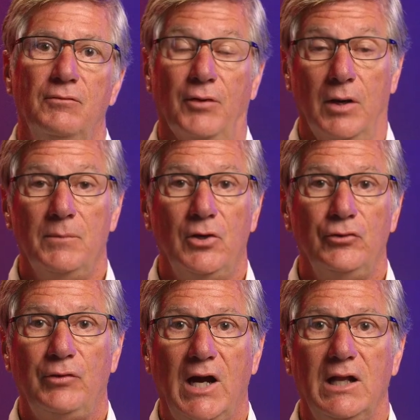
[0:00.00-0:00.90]
from
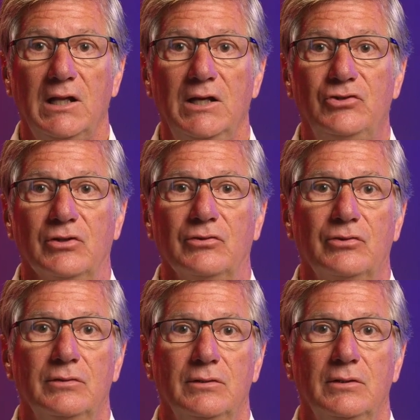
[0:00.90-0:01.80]
those violations.
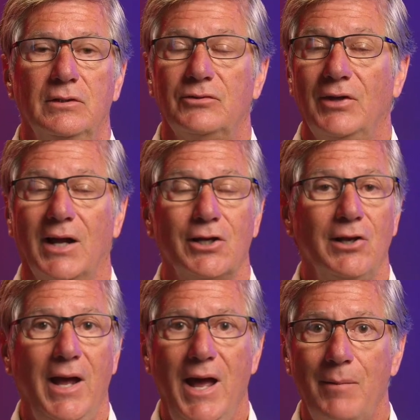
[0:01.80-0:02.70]
It's not going
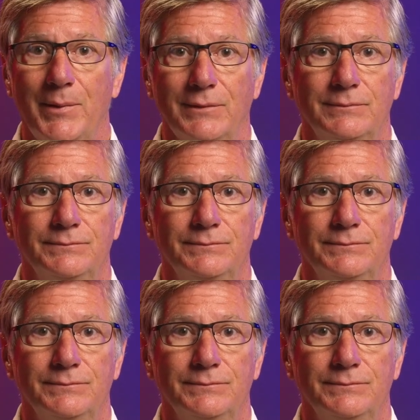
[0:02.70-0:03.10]
to happen.